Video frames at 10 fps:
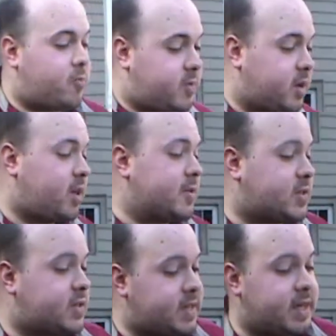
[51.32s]
The
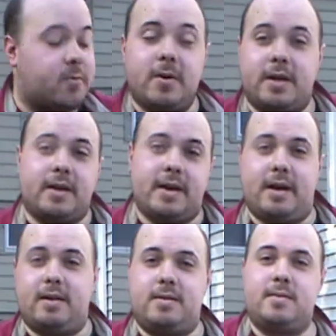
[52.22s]
closest thing that we can
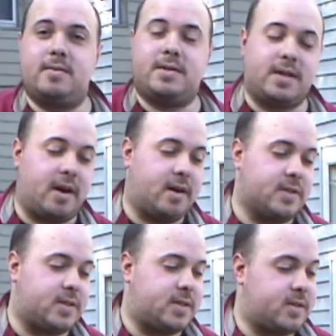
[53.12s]
get to
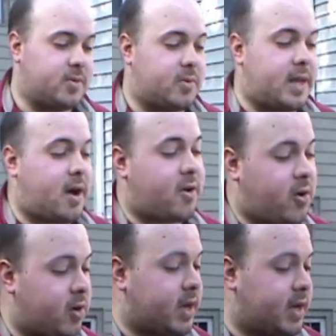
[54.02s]
guns without
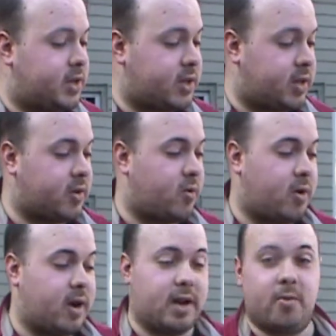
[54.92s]
hurting each other
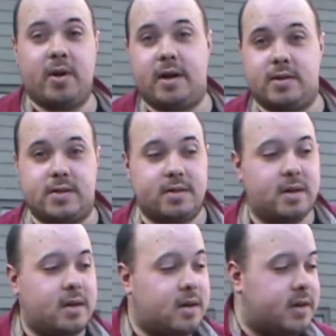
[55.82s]
or anyone else
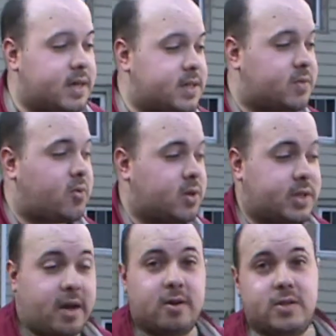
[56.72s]
is, of course,
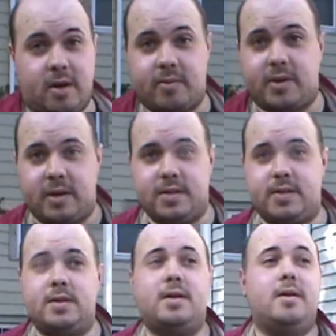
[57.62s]
airsoft
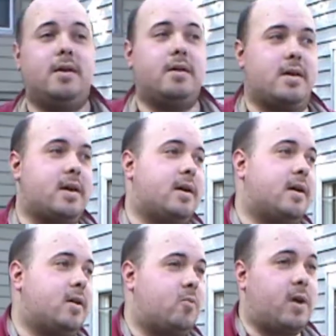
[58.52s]
guns.
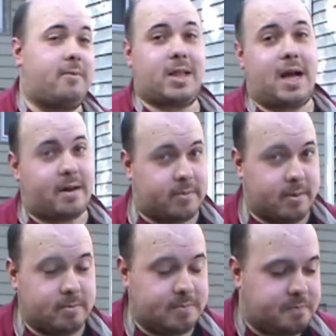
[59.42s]
And we have a lot of them.
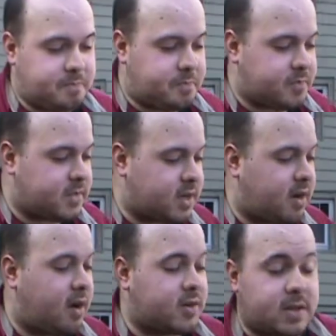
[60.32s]

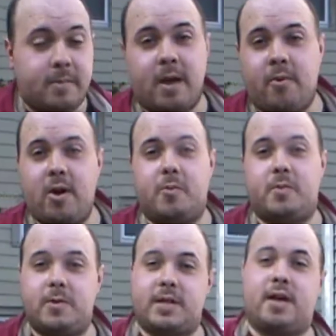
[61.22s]
Someday we hope to
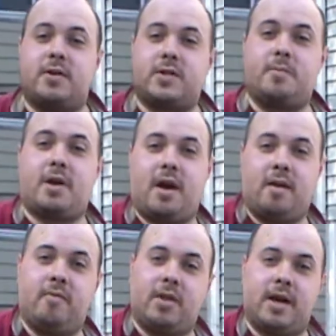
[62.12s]
put together some kind
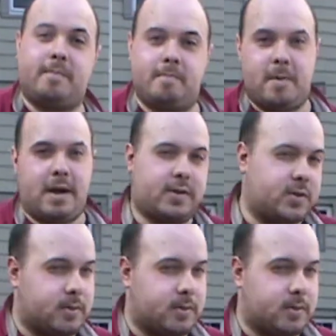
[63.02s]
of like action